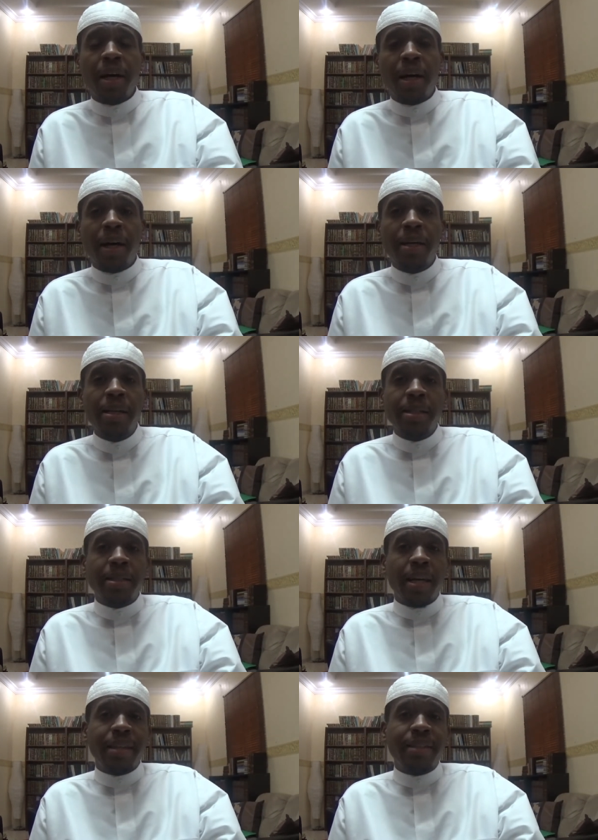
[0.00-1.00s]
uh,
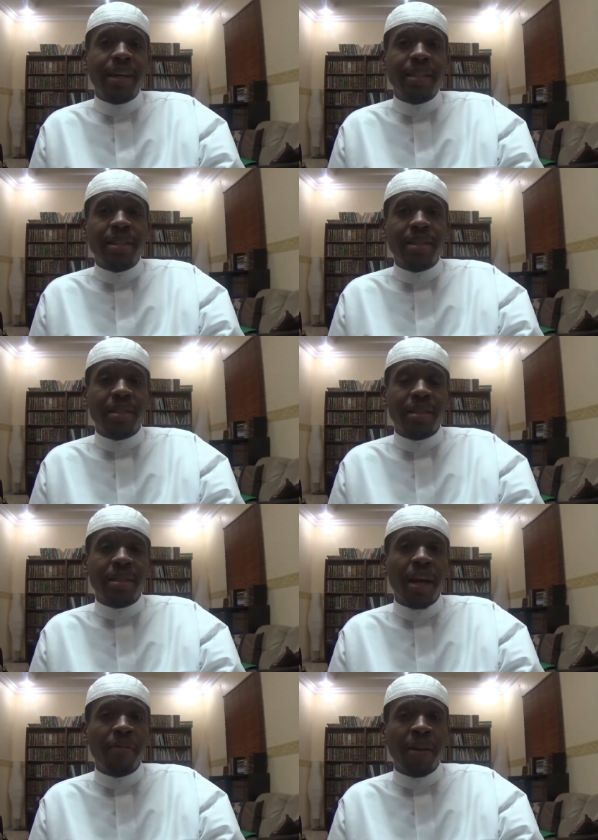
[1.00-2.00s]
salutations,
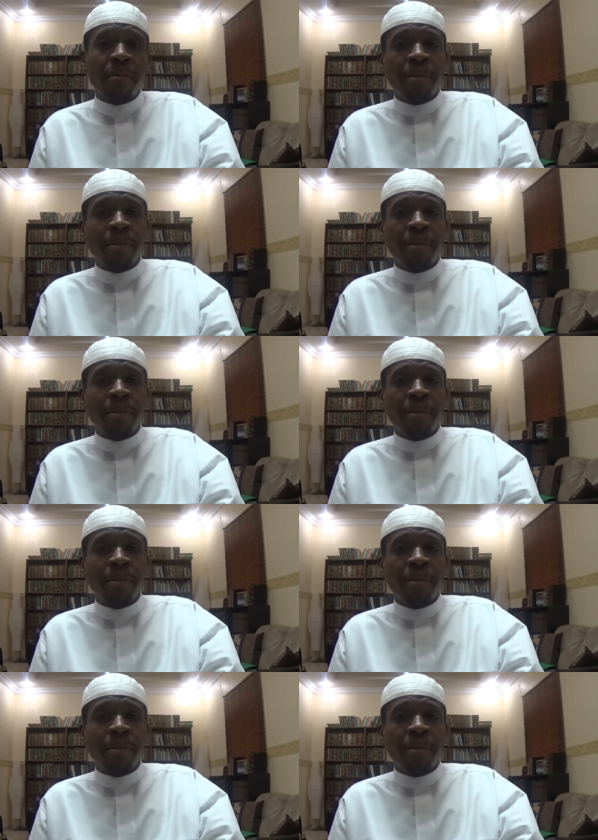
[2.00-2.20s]
safety, and